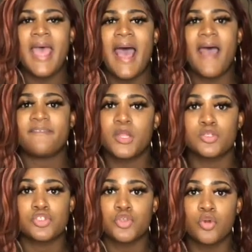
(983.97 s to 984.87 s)
I
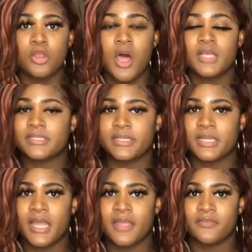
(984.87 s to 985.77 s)
felt so lost in
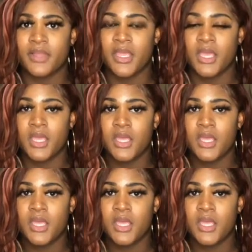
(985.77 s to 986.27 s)
life, like,